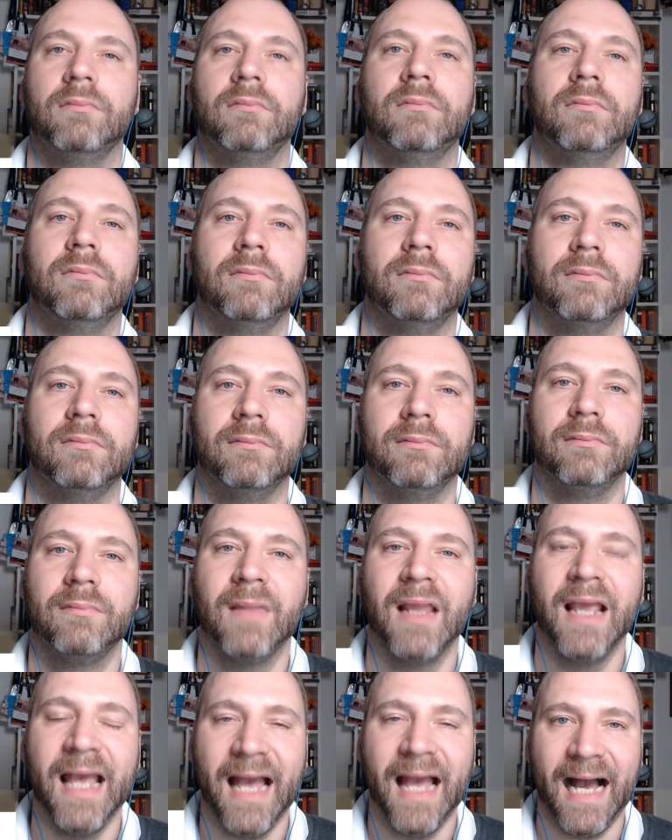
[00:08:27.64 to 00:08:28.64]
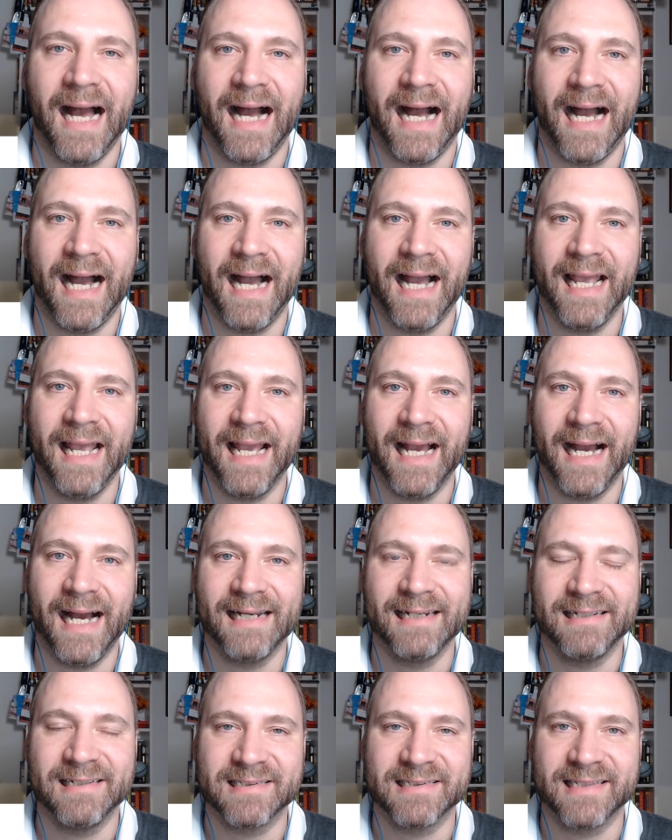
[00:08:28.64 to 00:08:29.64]
Mm-hmm. I
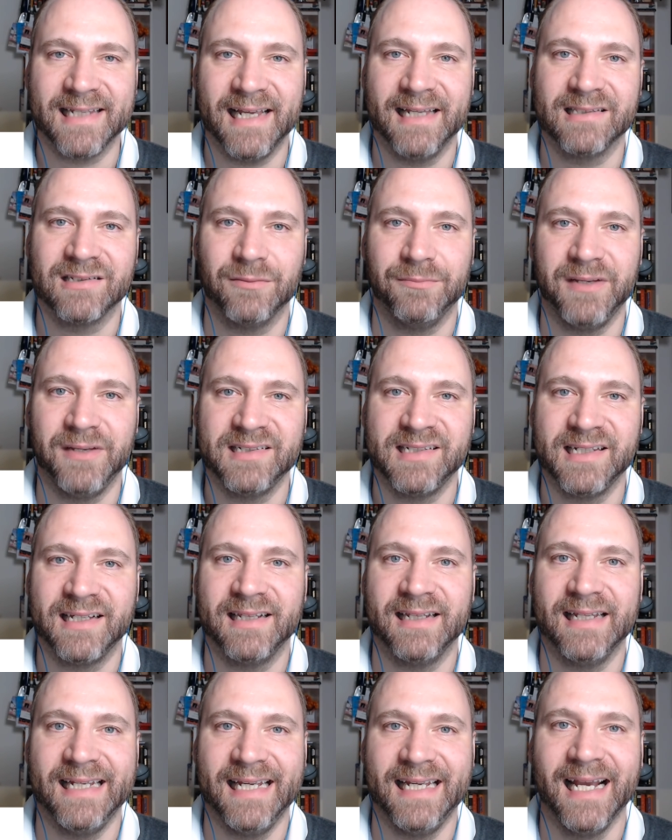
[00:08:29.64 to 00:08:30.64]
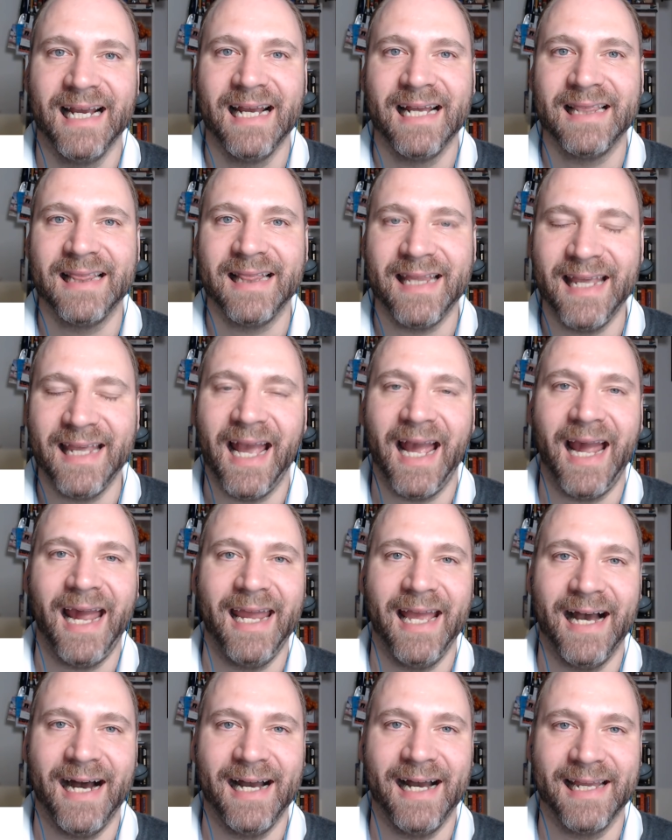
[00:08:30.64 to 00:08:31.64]
understand. So basically, the
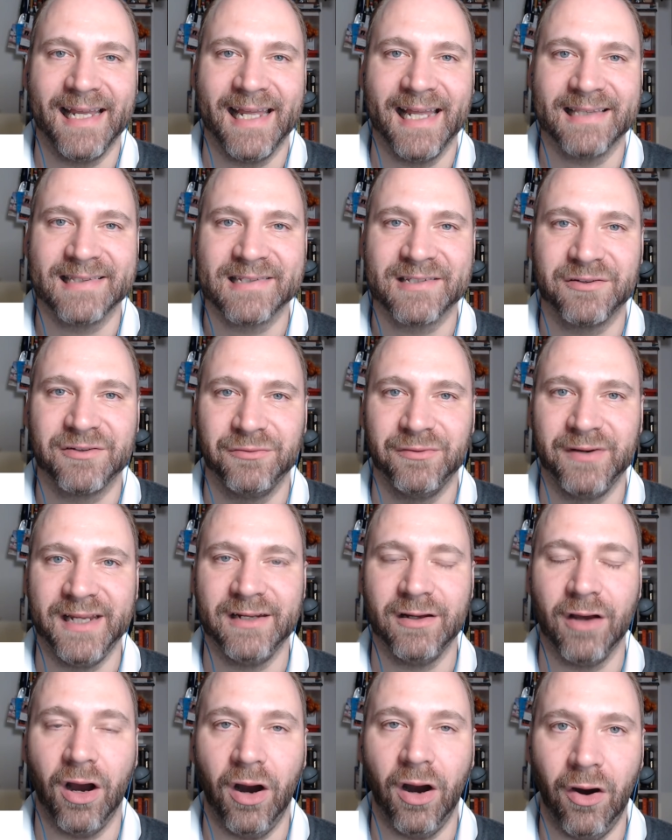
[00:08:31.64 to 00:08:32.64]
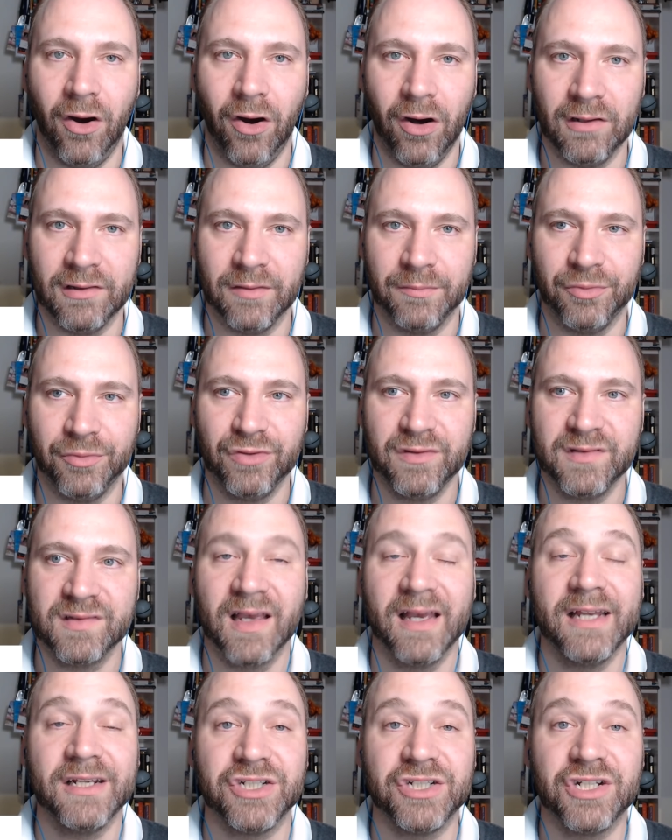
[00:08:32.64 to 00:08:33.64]
AI gets to read all the
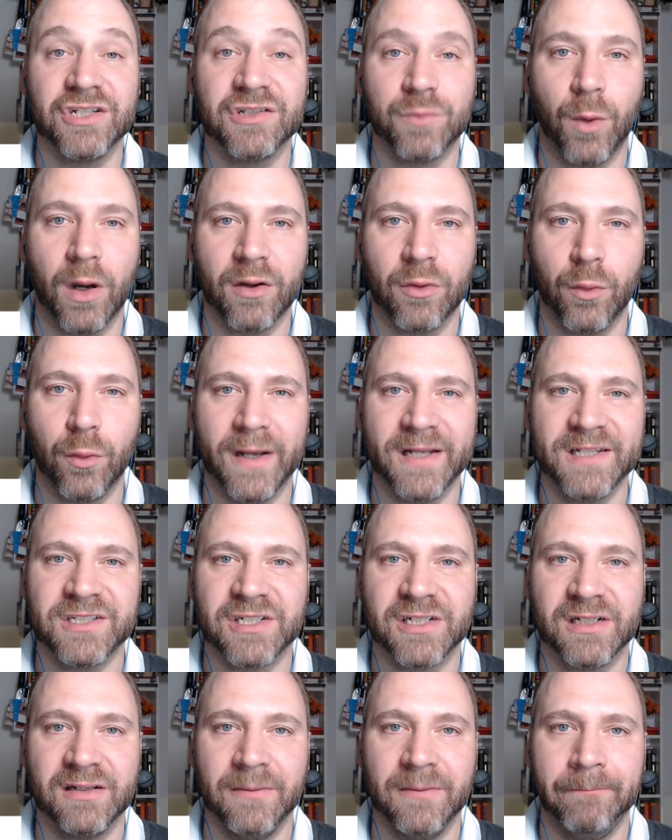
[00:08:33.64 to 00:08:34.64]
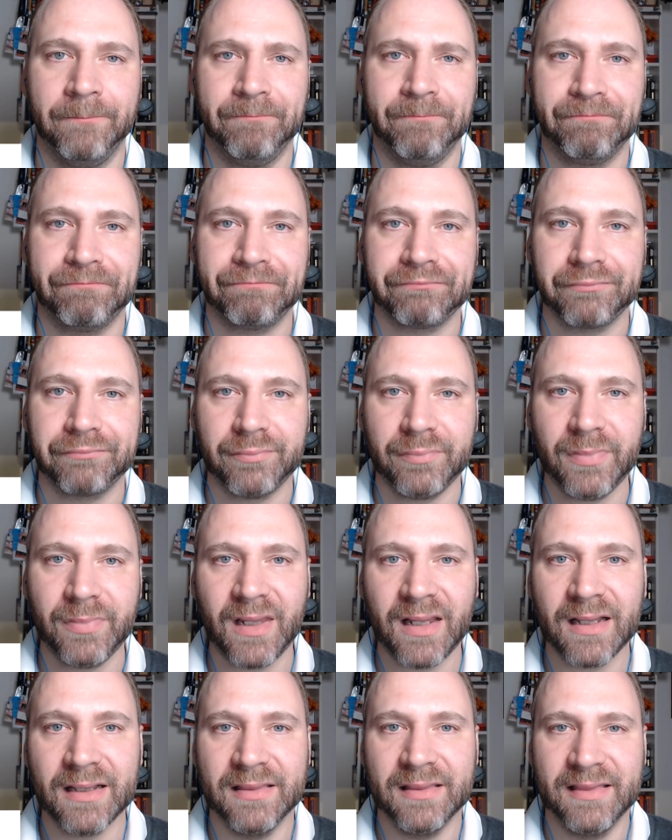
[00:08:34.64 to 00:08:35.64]
books. Just one question
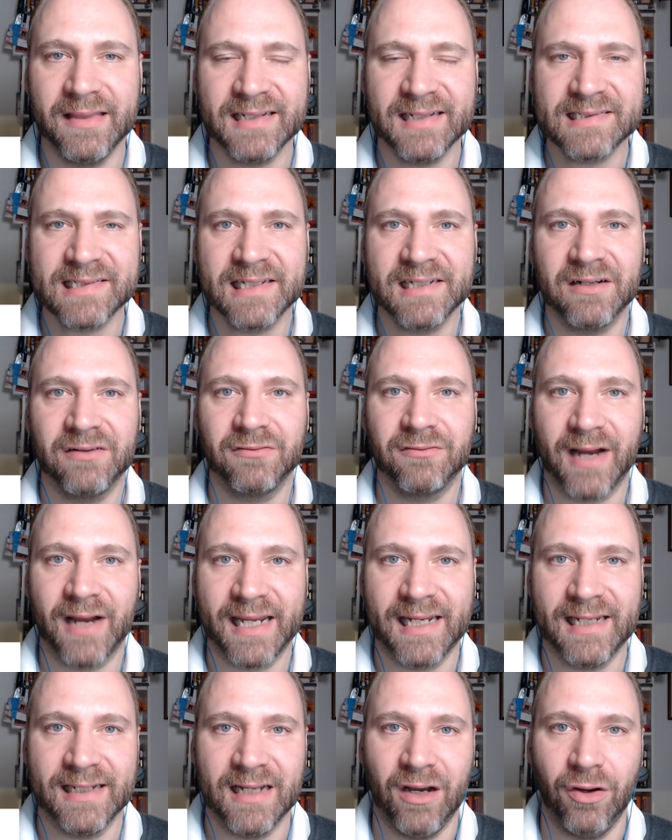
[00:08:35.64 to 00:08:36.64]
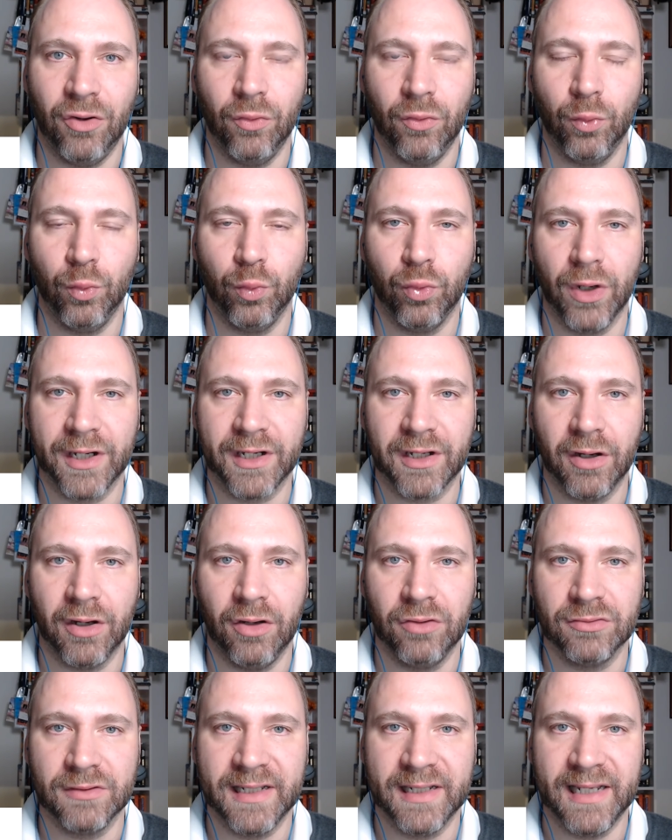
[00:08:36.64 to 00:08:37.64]
does it right now work
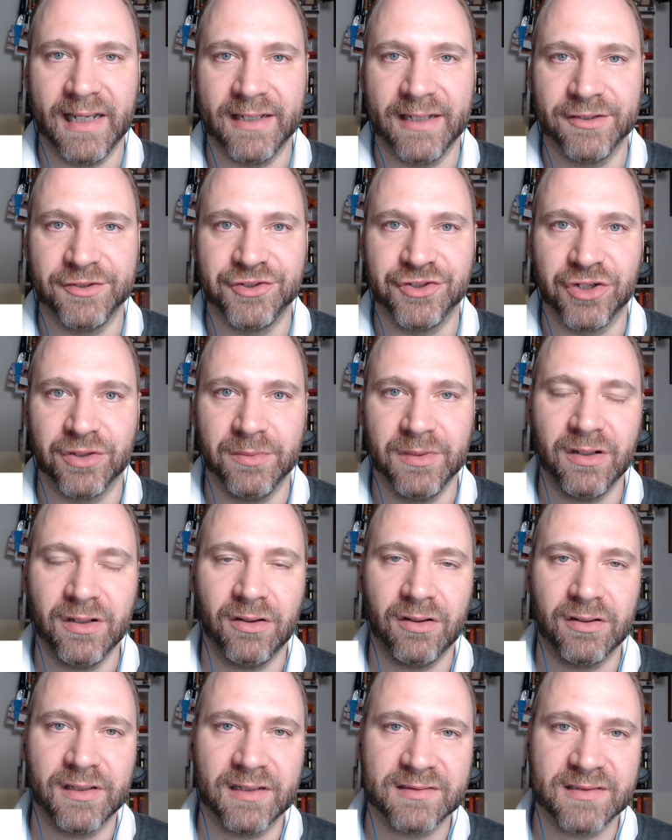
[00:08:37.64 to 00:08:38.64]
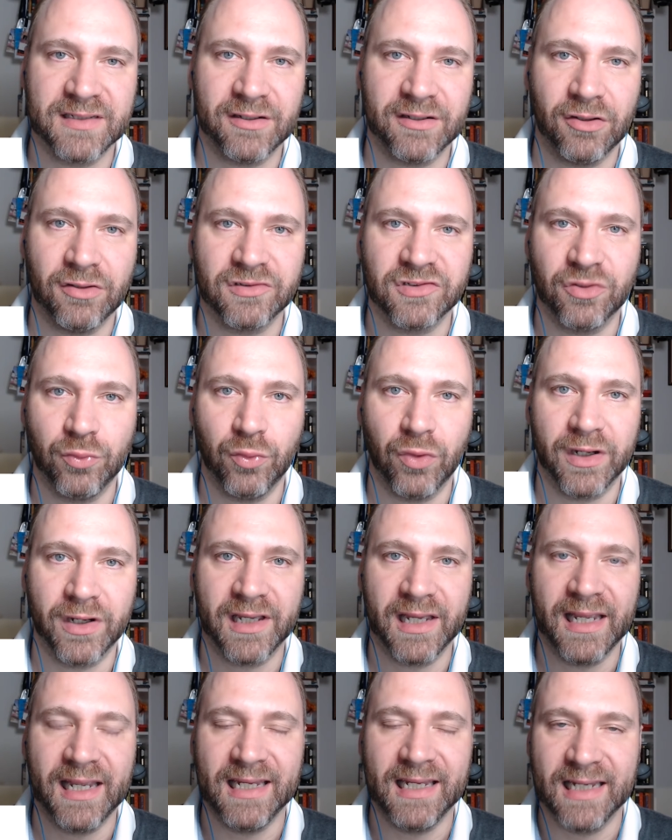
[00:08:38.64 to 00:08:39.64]
only in German or does it also
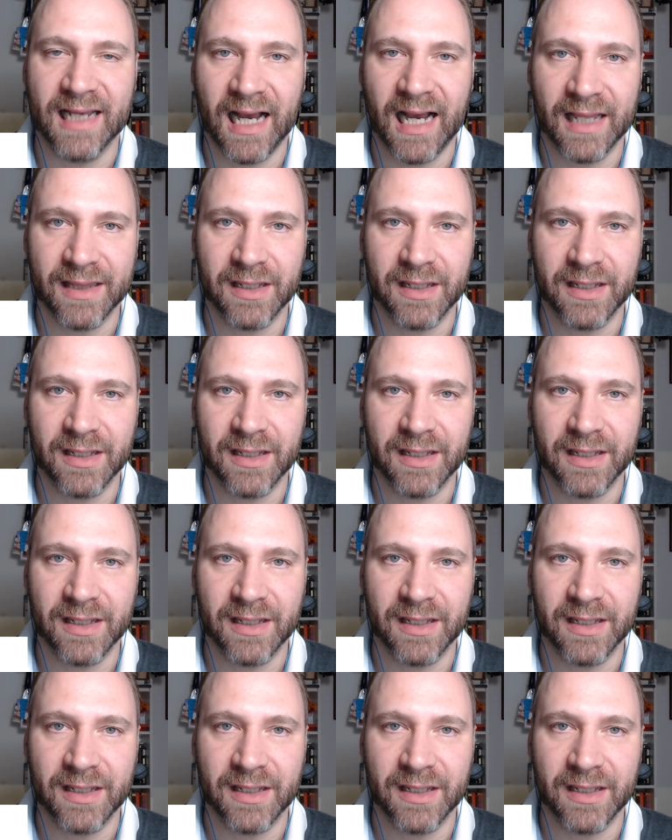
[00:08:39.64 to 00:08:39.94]
work in